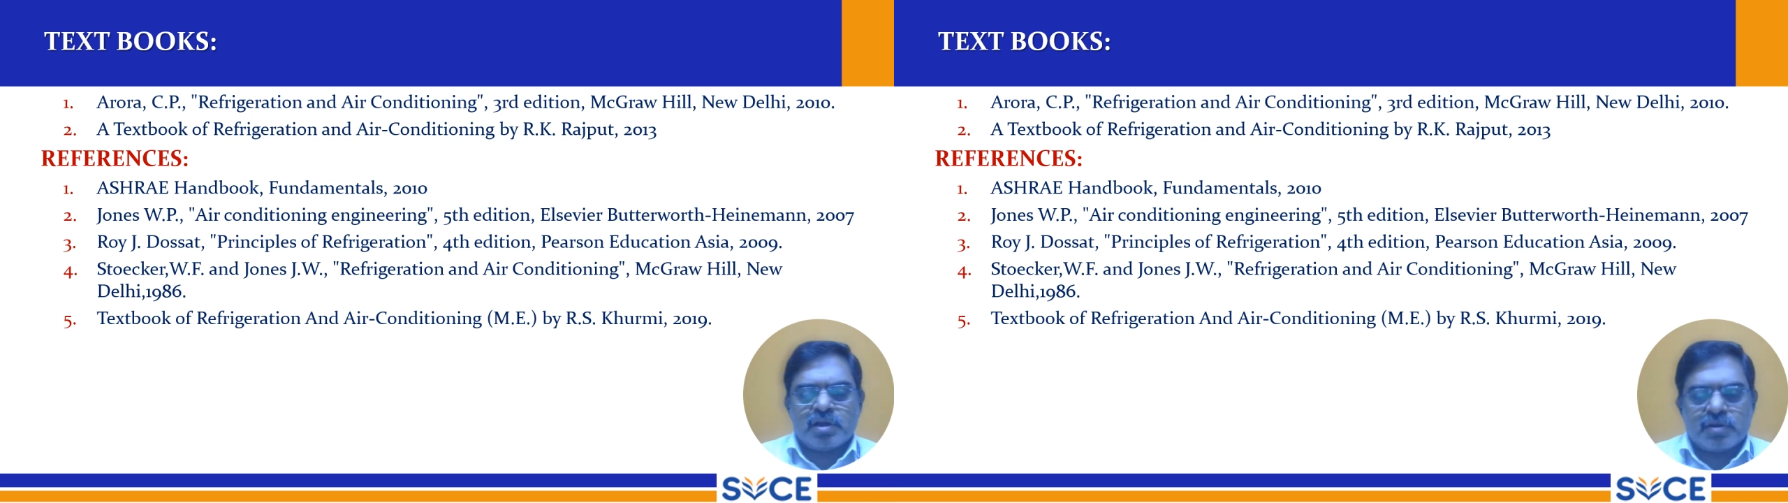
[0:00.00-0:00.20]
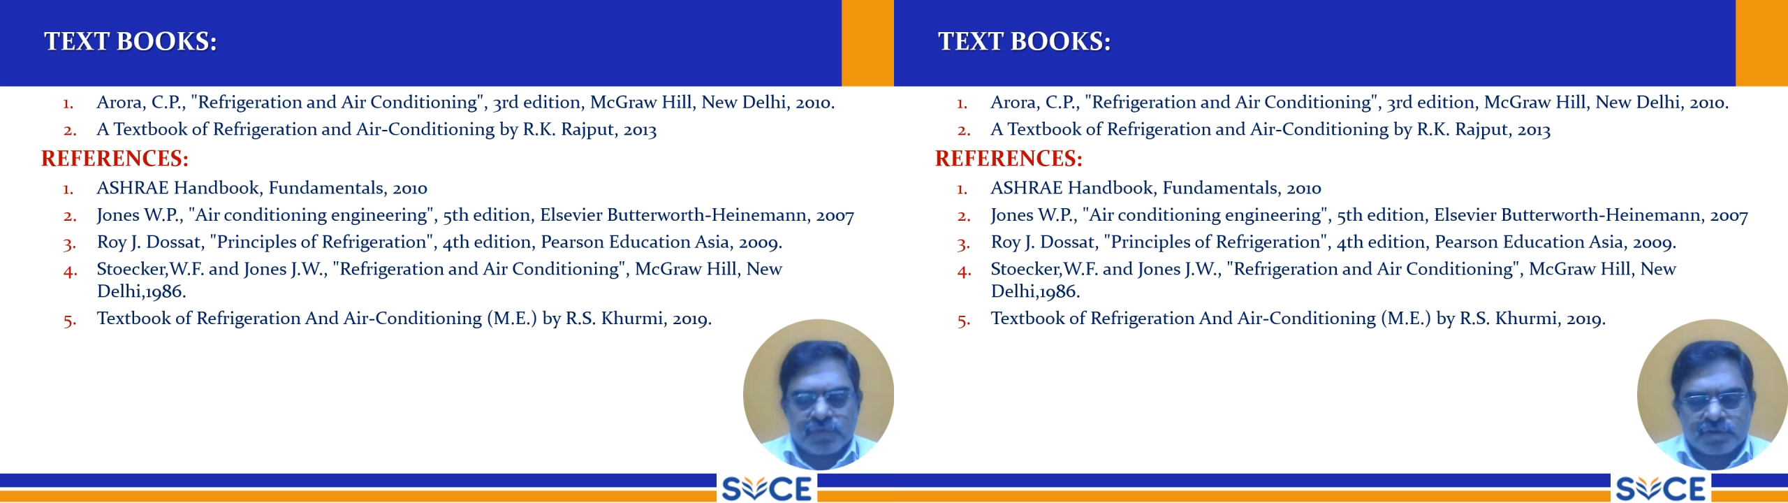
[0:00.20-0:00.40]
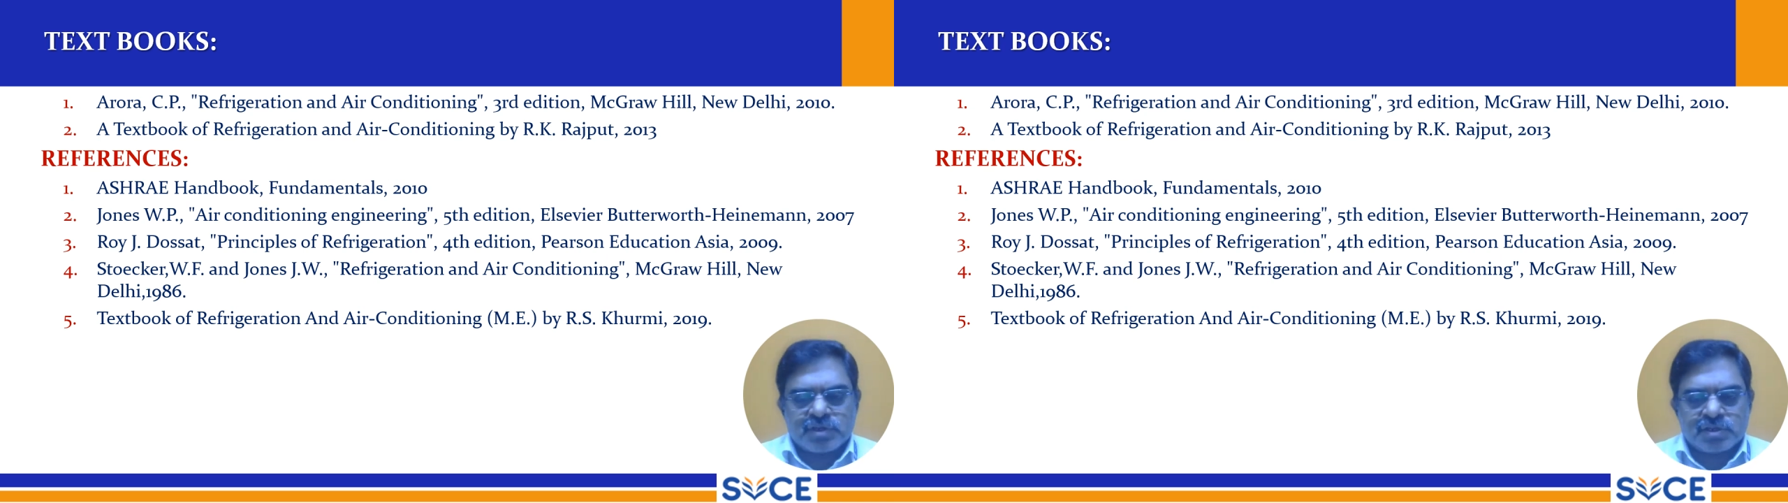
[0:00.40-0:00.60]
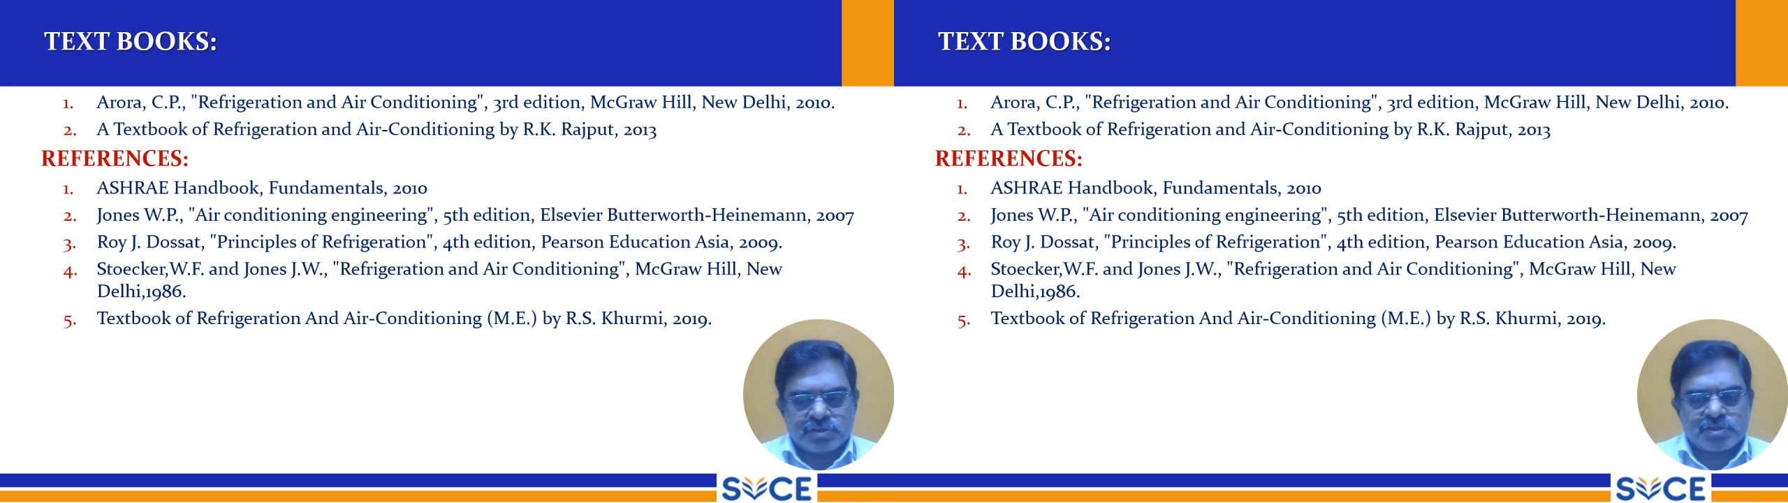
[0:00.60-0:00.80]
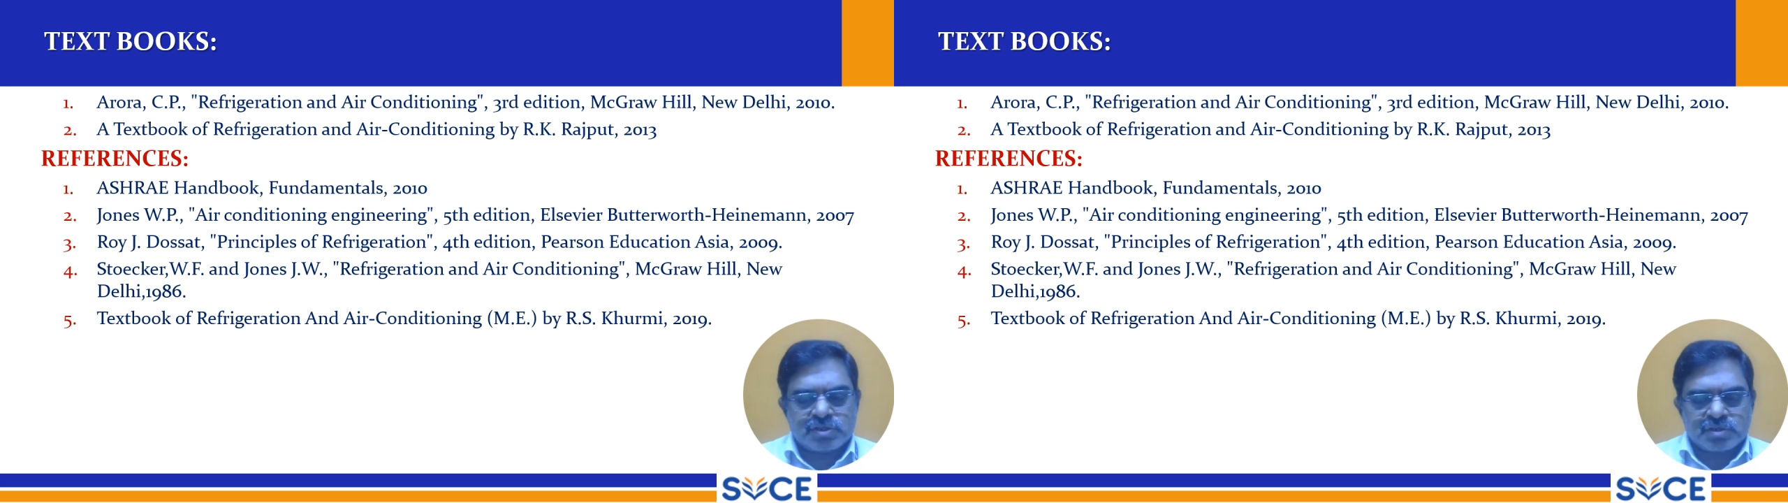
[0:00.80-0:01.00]

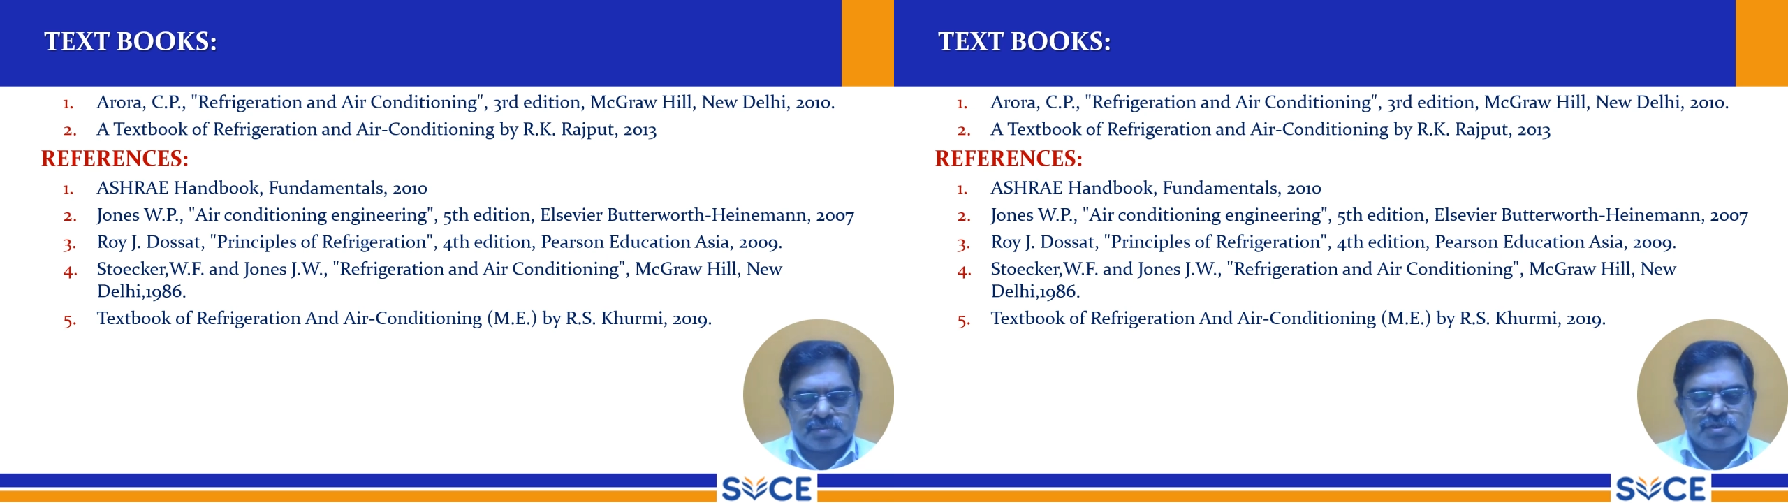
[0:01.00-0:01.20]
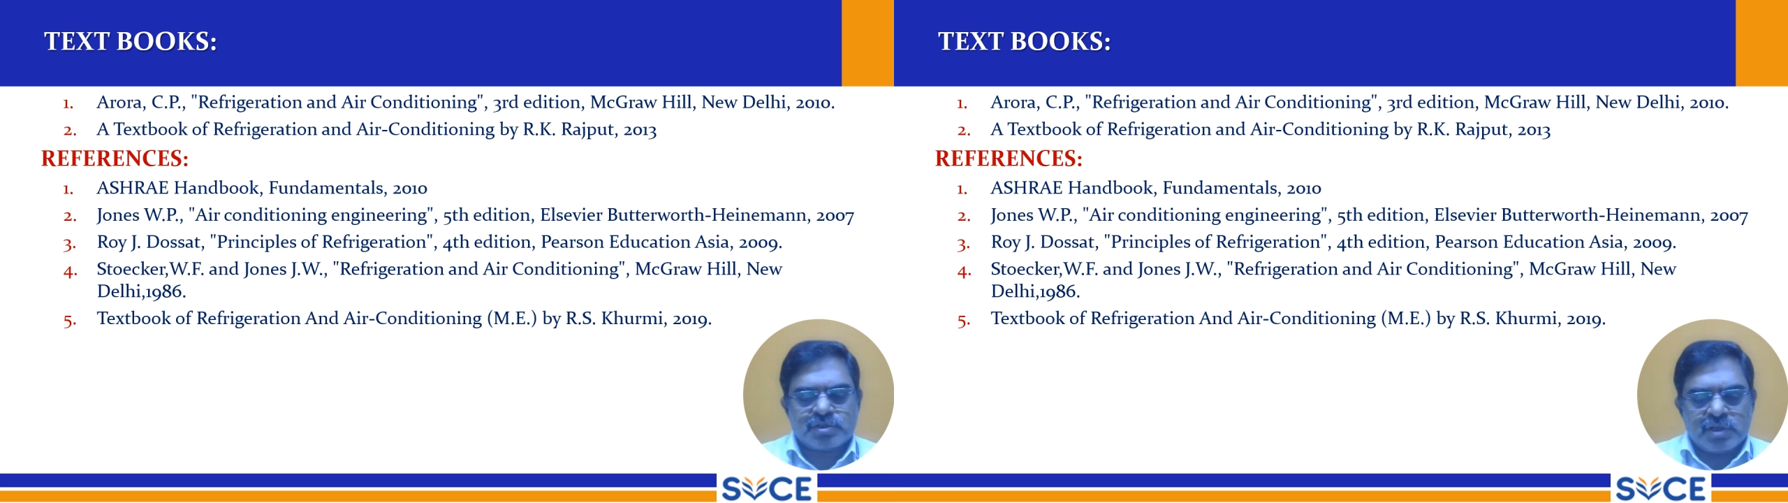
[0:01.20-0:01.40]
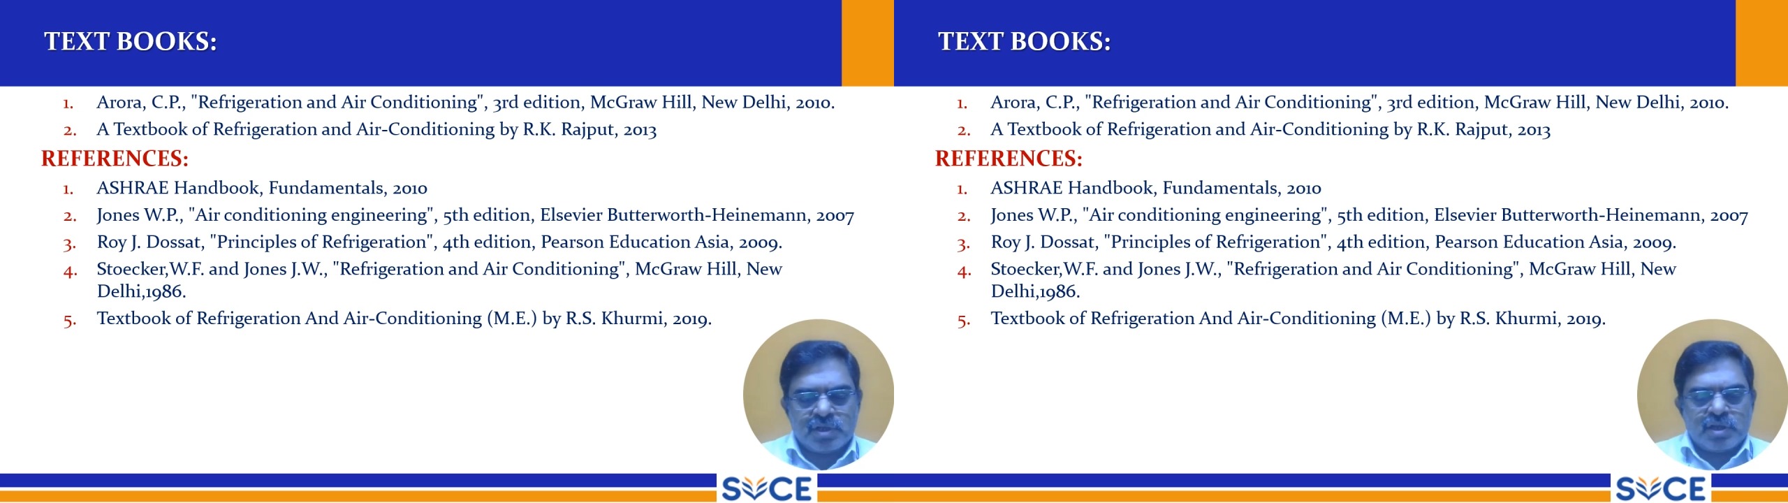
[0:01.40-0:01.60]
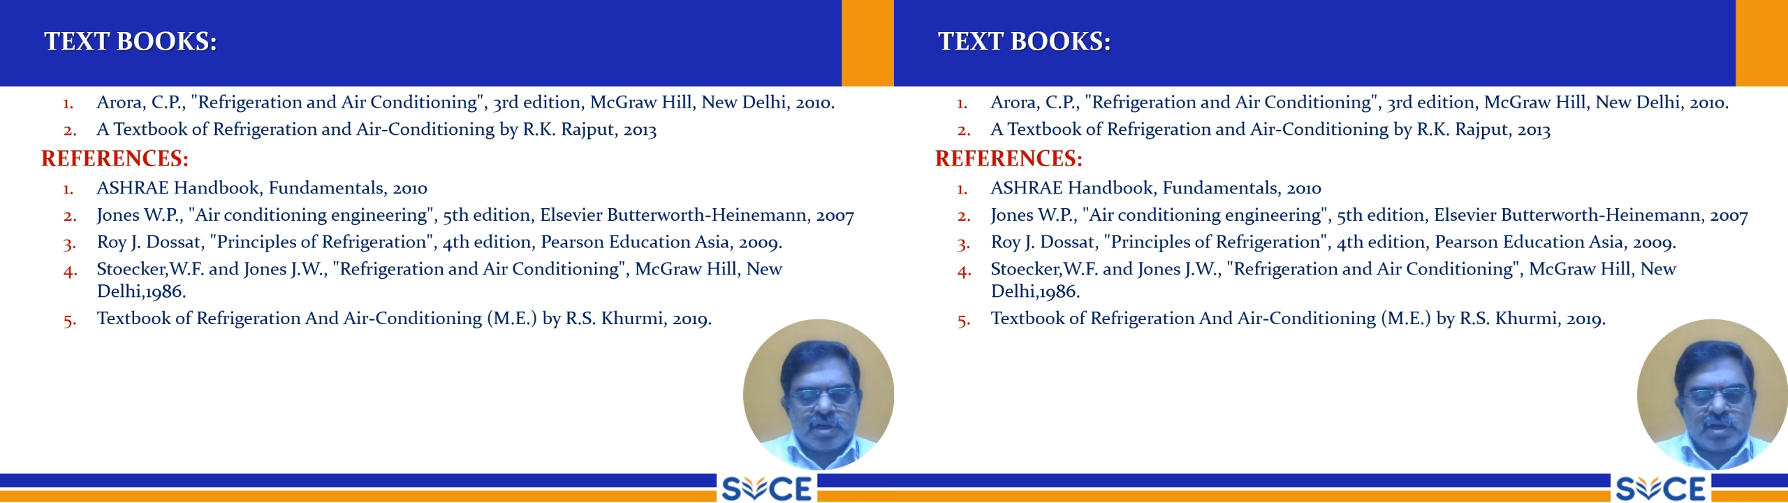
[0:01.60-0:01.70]
refrigeration systems.